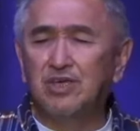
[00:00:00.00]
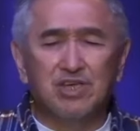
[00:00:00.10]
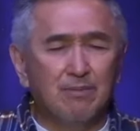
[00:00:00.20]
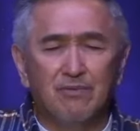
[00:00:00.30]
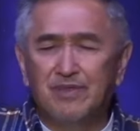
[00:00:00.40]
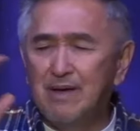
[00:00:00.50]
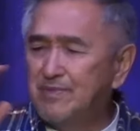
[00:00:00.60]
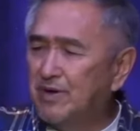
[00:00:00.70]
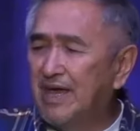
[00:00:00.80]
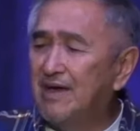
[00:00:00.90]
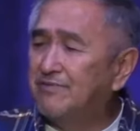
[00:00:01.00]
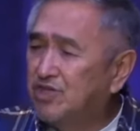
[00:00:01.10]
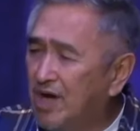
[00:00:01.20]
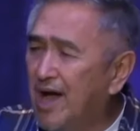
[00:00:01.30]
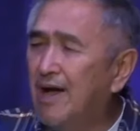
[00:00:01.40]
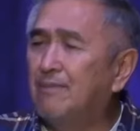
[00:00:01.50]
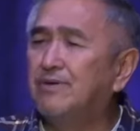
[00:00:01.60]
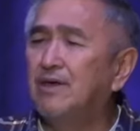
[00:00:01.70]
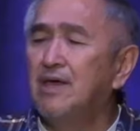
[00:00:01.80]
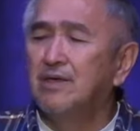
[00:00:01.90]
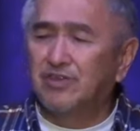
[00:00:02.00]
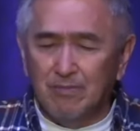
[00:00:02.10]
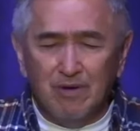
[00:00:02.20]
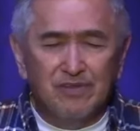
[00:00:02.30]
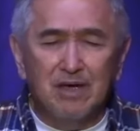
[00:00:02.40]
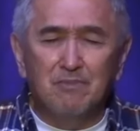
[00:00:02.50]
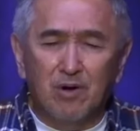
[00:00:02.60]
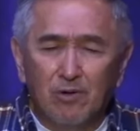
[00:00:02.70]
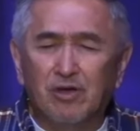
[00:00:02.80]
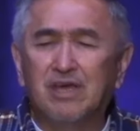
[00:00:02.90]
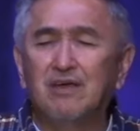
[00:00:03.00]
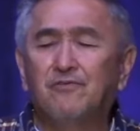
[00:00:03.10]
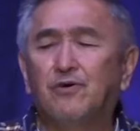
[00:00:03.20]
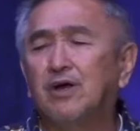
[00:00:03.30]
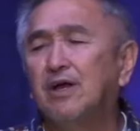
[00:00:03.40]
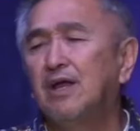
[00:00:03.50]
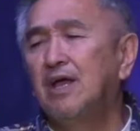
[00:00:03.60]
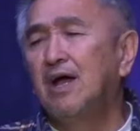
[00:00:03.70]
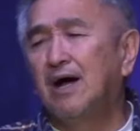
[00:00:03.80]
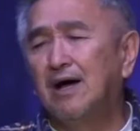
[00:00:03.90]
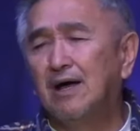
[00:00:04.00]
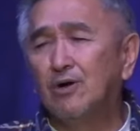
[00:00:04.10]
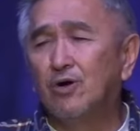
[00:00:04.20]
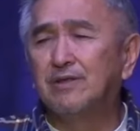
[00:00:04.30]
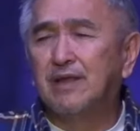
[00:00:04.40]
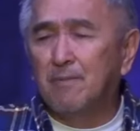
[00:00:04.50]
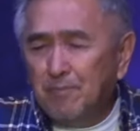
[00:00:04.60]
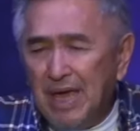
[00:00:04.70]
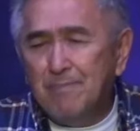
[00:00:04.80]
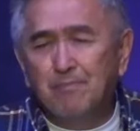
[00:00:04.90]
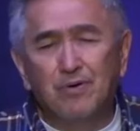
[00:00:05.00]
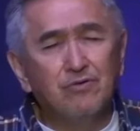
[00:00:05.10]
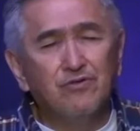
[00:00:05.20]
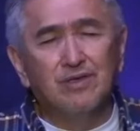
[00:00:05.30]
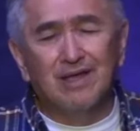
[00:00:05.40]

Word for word: Some of them don't have jobs, some of them are looking for uh, Lord, their papers uh, uh